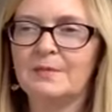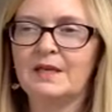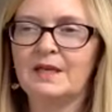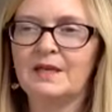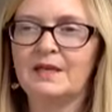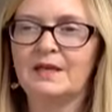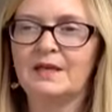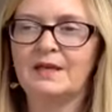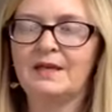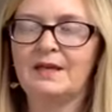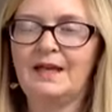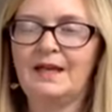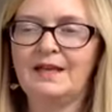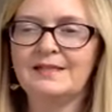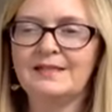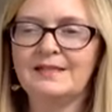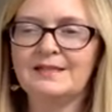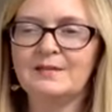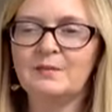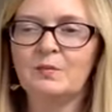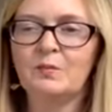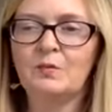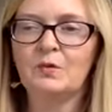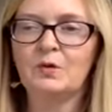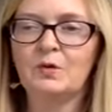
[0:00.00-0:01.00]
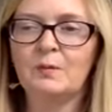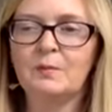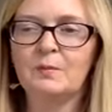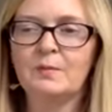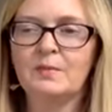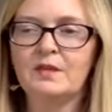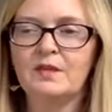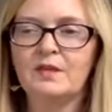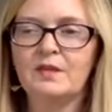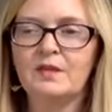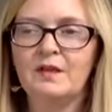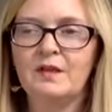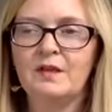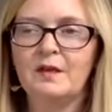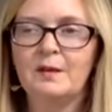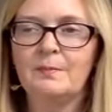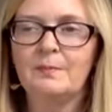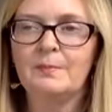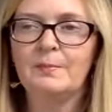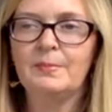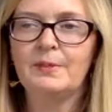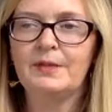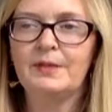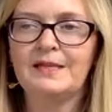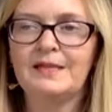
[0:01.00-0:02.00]
it adds some warmth,
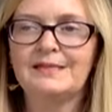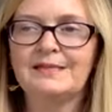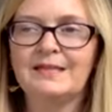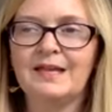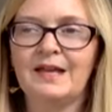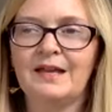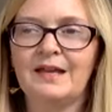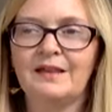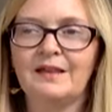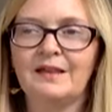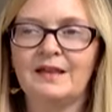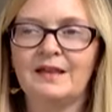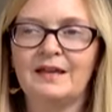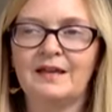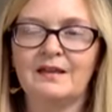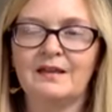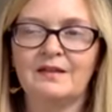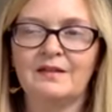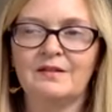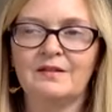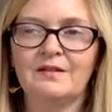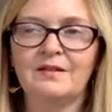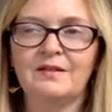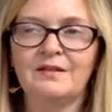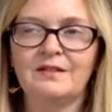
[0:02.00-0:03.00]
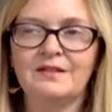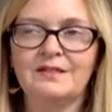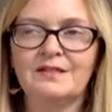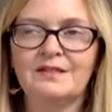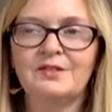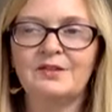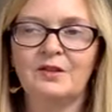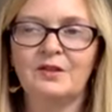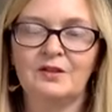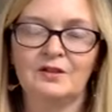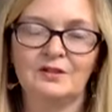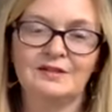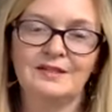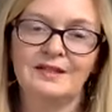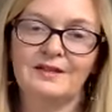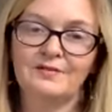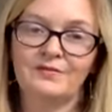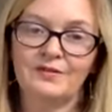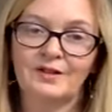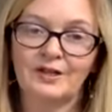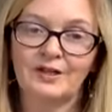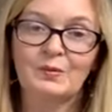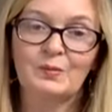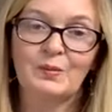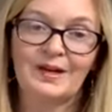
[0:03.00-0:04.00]
but it's not like it still looks like a
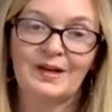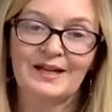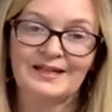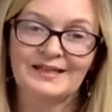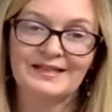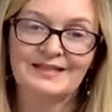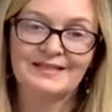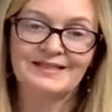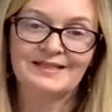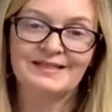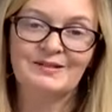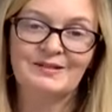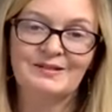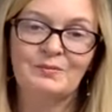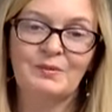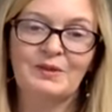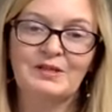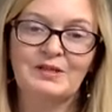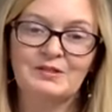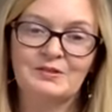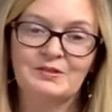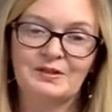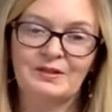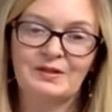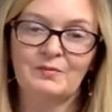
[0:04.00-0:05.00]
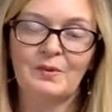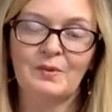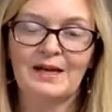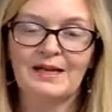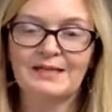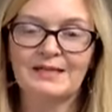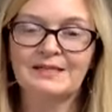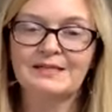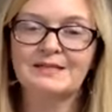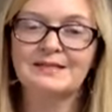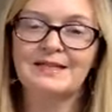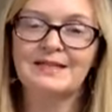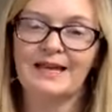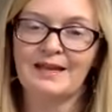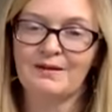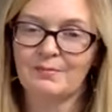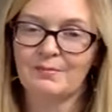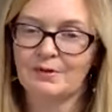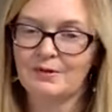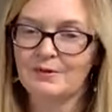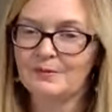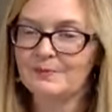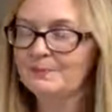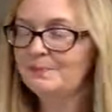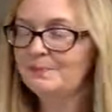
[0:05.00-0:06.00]
very white, wintry white table.